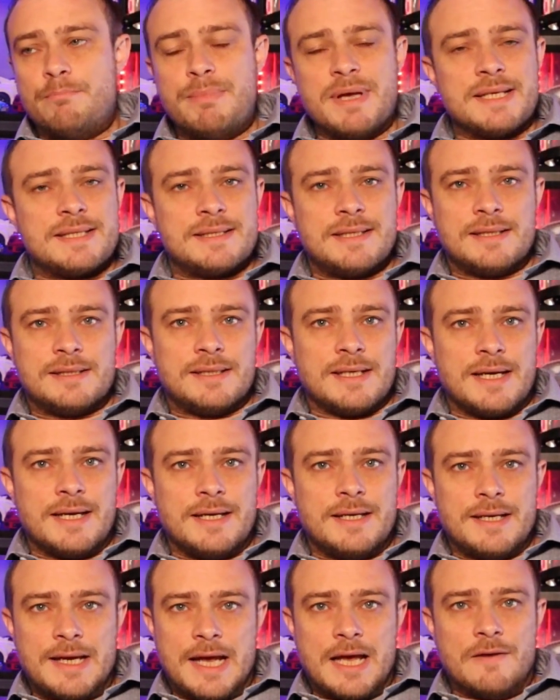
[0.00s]
best that
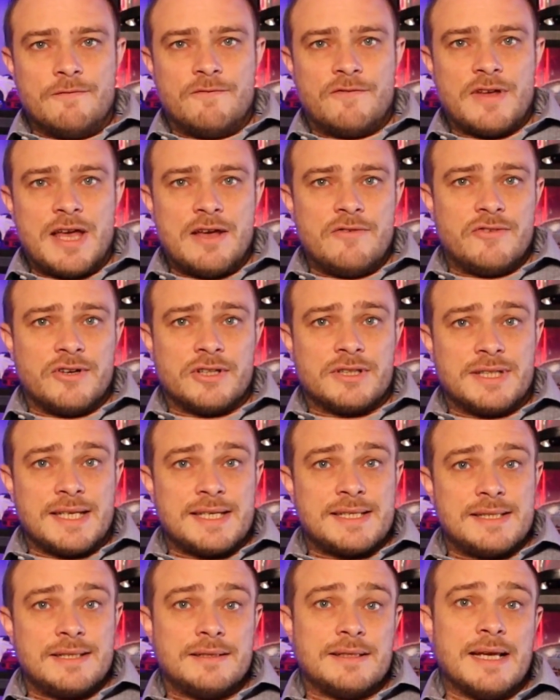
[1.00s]
I have ever
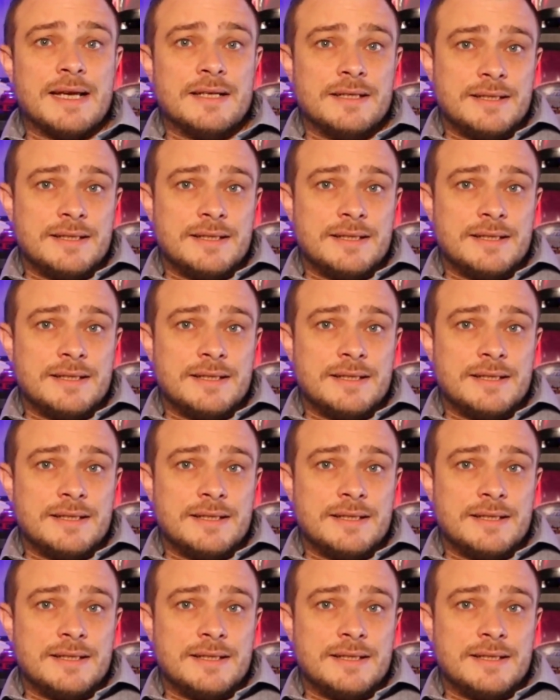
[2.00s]
tested,